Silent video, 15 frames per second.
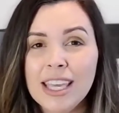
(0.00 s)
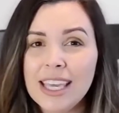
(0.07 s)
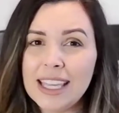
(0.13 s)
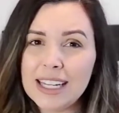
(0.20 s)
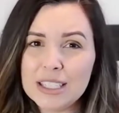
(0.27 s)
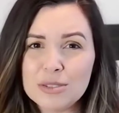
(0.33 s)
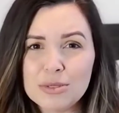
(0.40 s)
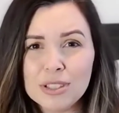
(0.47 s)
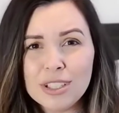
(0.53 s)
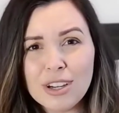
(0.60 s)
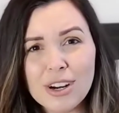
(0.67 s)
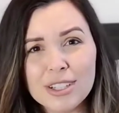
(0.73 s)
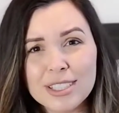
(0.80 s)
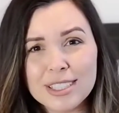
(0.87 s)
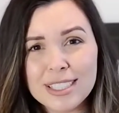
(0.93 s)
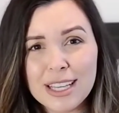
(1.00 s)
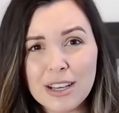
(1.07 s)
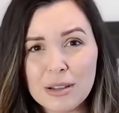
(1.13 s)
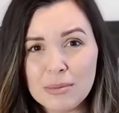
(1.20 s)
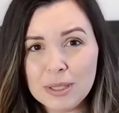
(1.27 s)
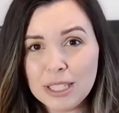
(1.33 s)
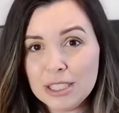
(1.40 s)
and it's really hard to
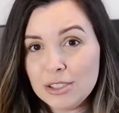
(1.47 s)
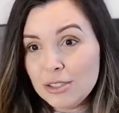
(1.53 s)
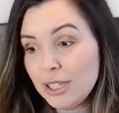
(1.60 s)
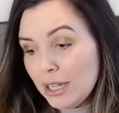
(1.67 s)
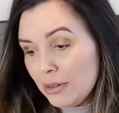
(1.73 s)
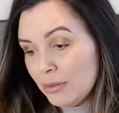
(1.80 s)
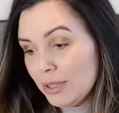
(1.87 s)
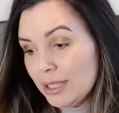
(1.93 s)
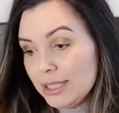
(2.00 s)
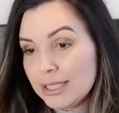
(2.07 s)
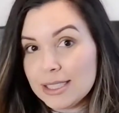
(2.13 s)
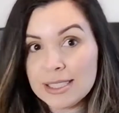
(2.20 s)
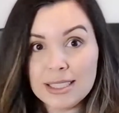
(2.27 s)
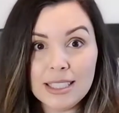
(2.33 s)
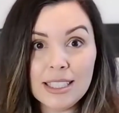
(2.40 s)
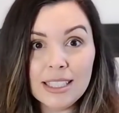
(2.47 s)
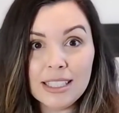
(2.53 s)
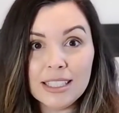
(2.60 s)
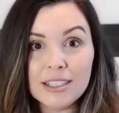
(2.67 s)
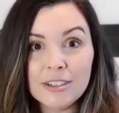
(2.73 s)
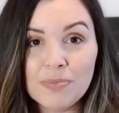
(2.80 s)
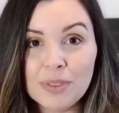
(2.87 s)
tell because you can't really see